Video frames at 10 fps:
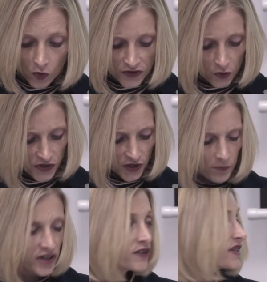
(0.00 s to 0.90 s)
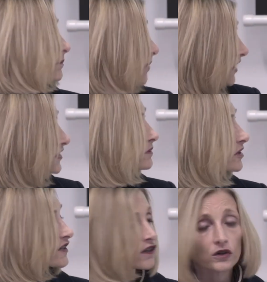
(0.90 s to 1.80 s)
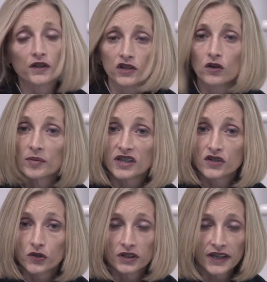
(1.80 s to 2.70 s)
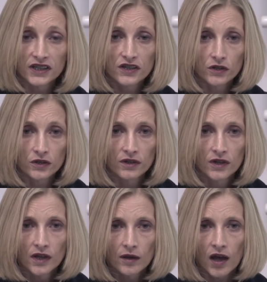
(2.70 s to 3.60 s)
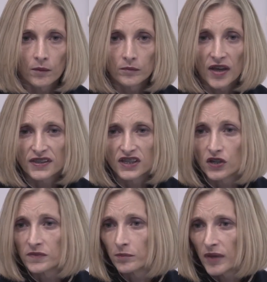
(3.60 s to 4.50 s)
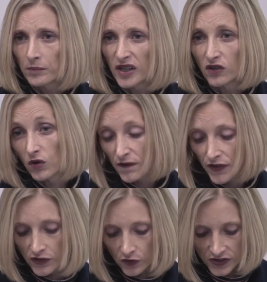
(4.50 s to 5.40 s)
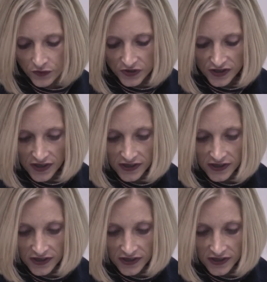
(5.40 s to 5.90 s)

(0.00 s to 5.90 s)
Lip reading: also can be used in maths, because a lot of the topics do link to maths in terms of mapping, graphing, those sorts of